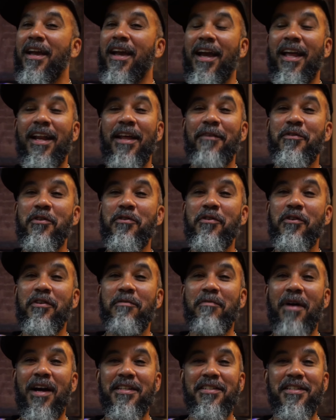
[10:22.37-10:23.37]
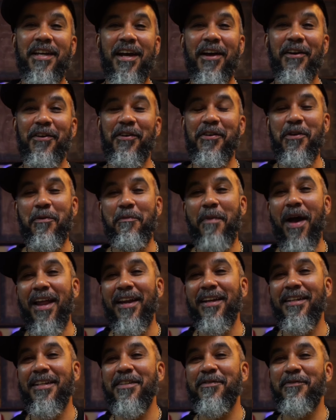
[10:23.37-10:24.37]
And if you're new to my channel and you
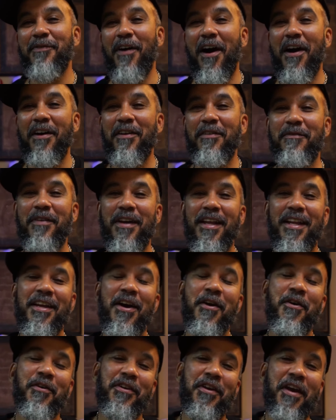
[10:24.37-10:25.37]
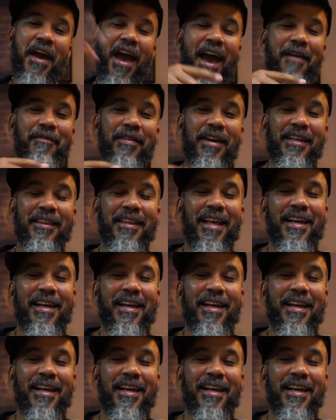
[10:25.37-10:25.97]
made it this far in the video and you haven't hit